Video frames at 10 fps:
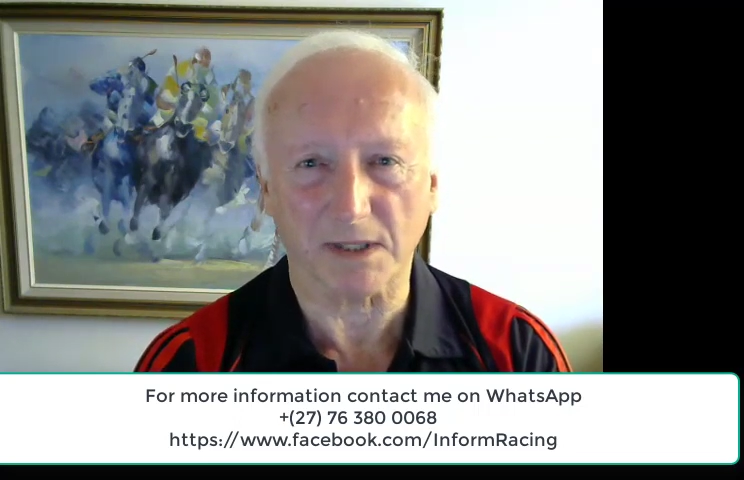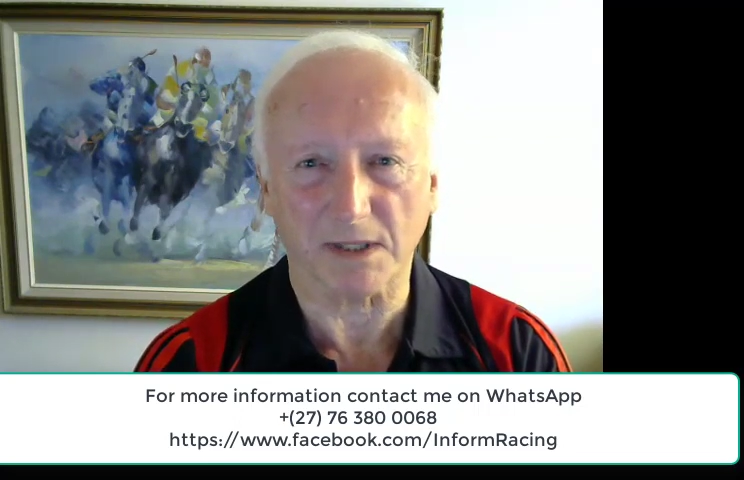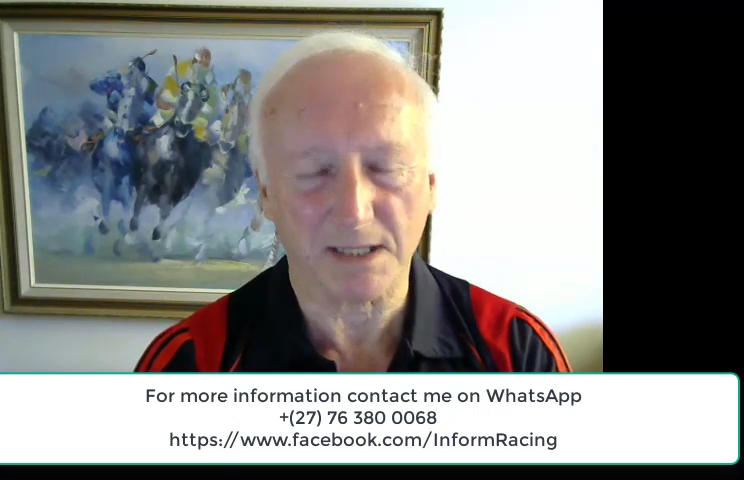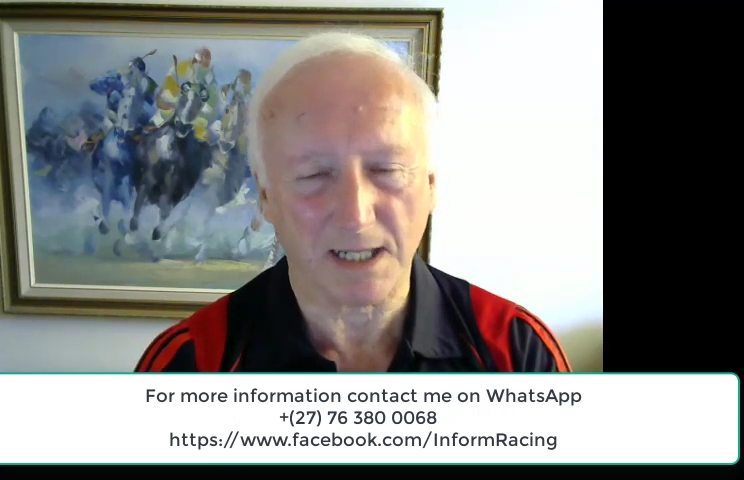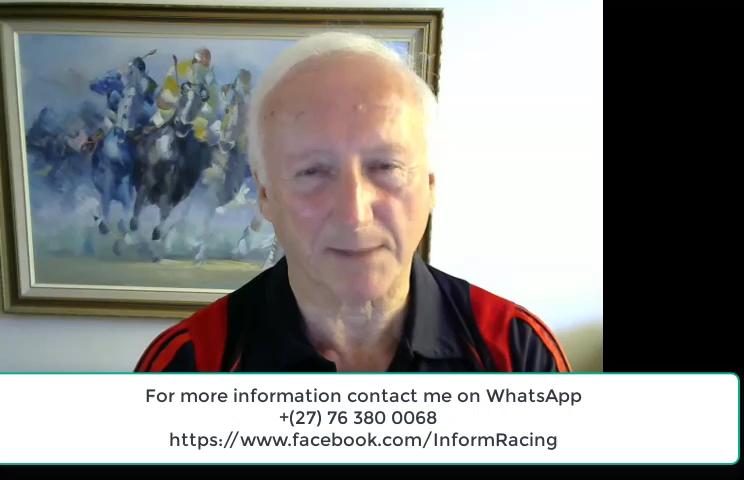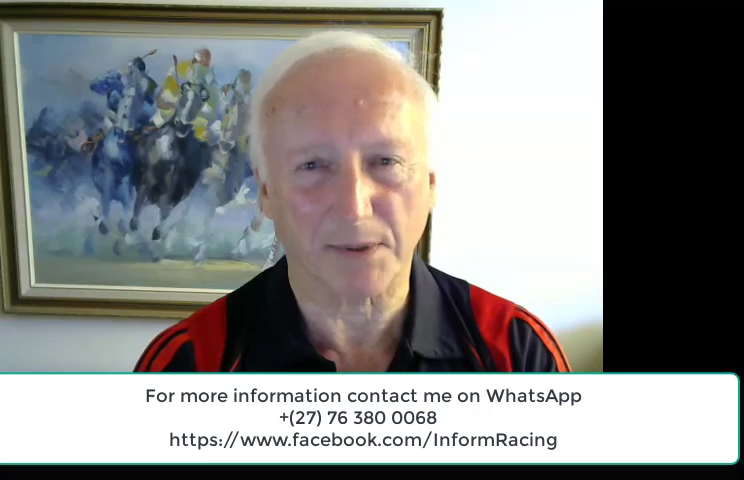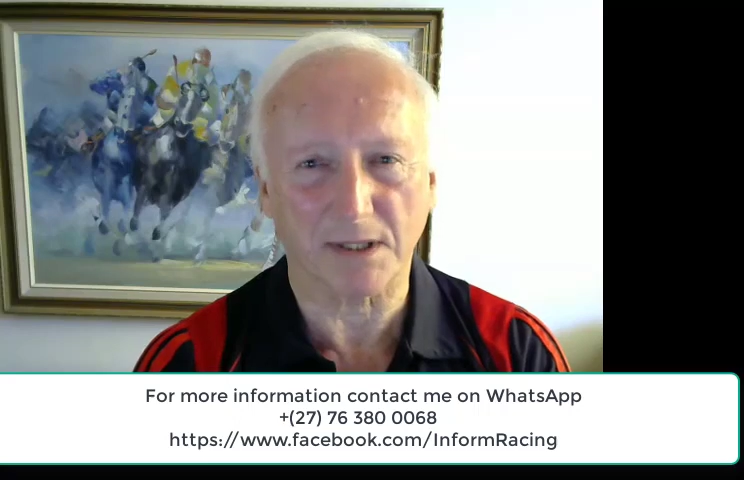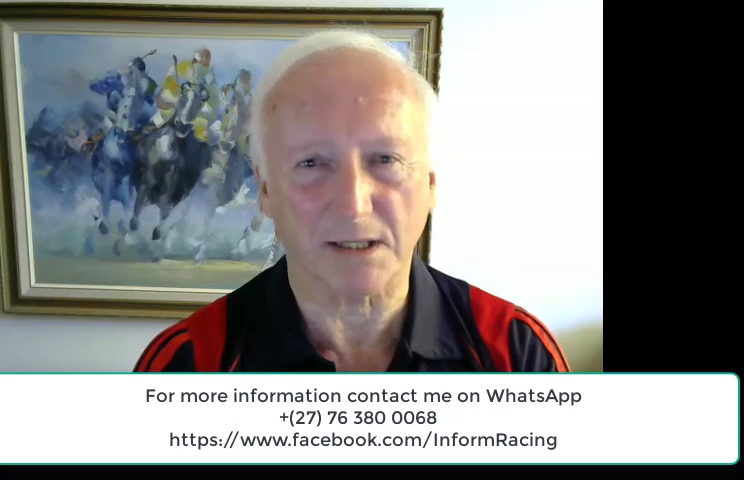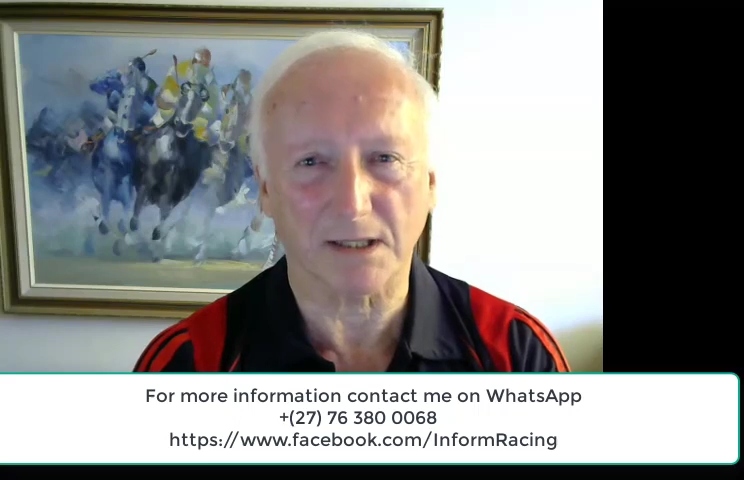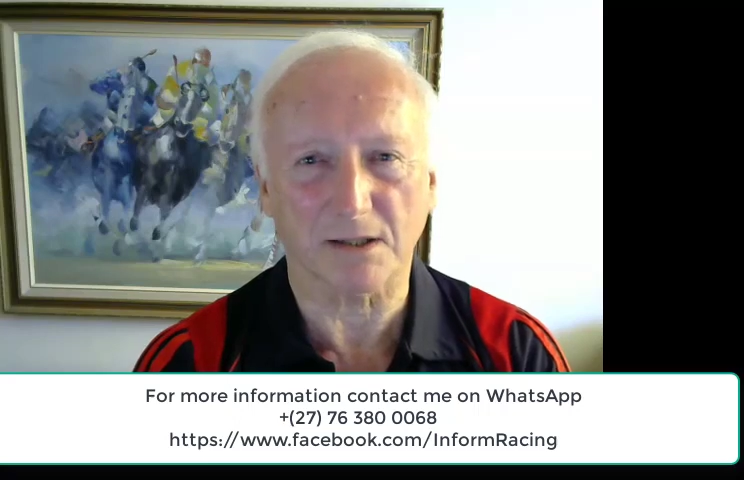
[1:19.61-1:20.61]
And this
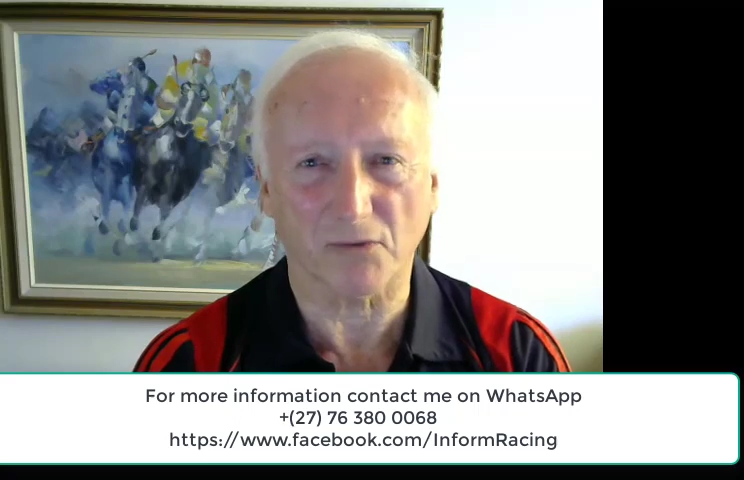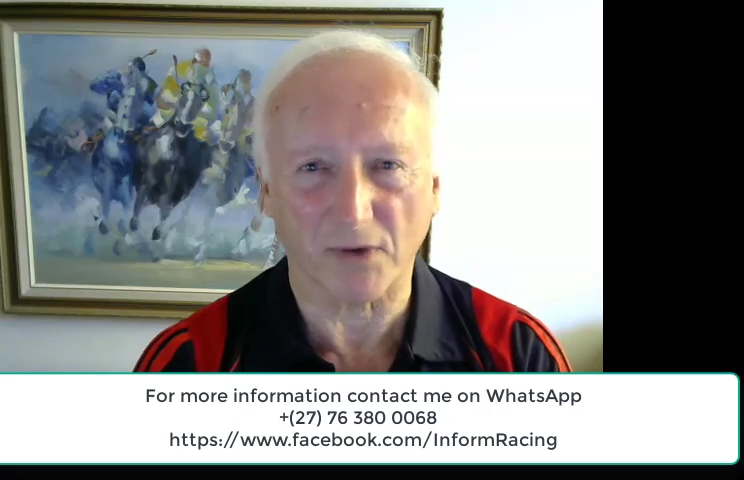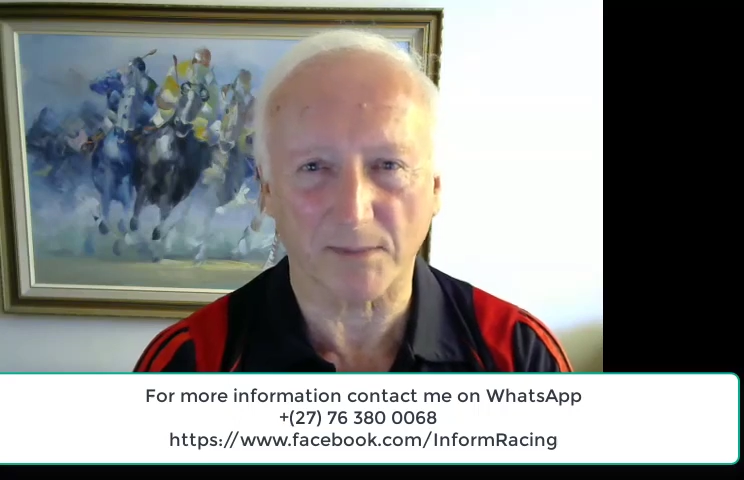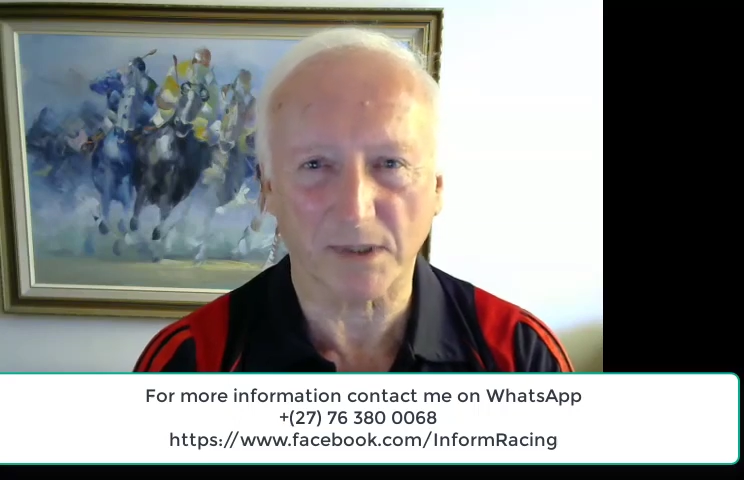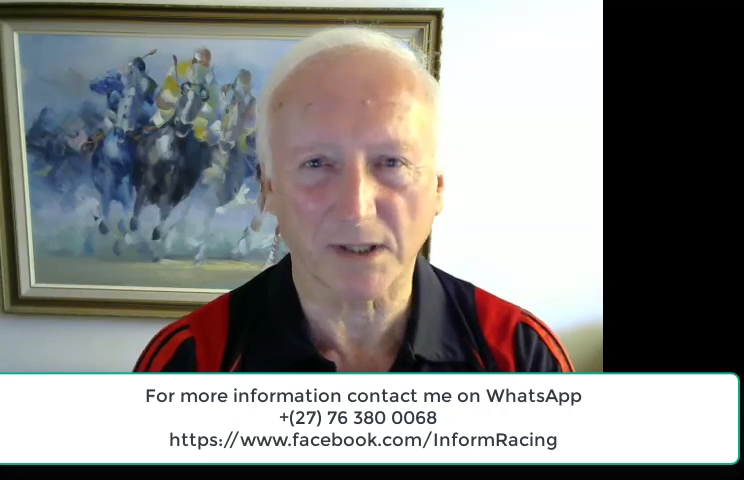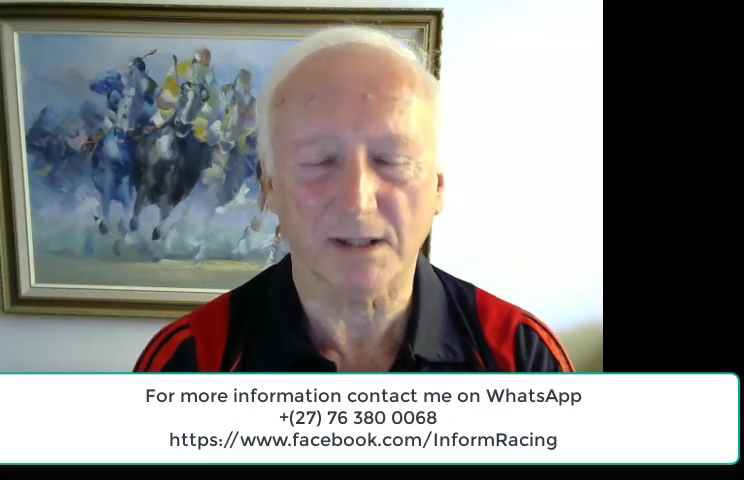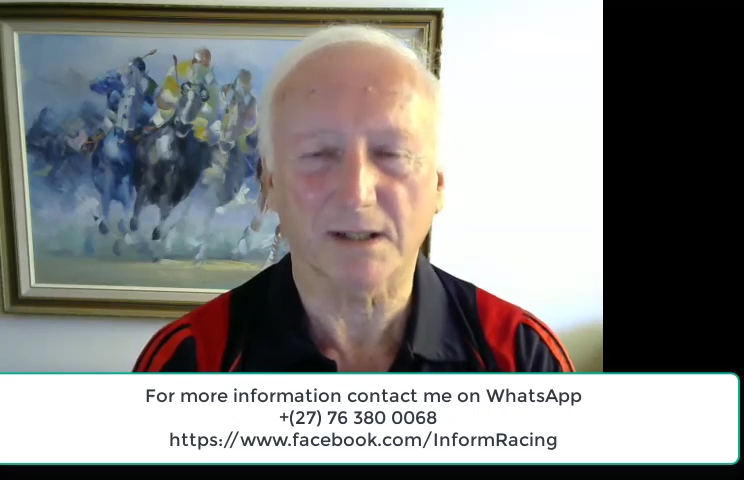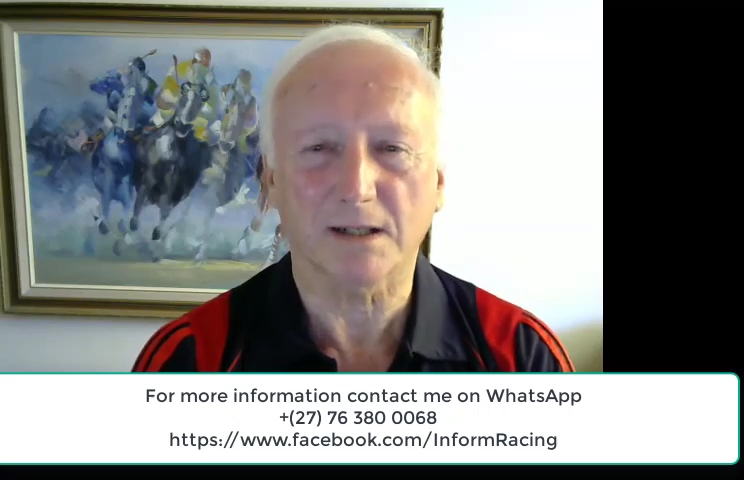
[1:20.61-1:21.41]
happened in November.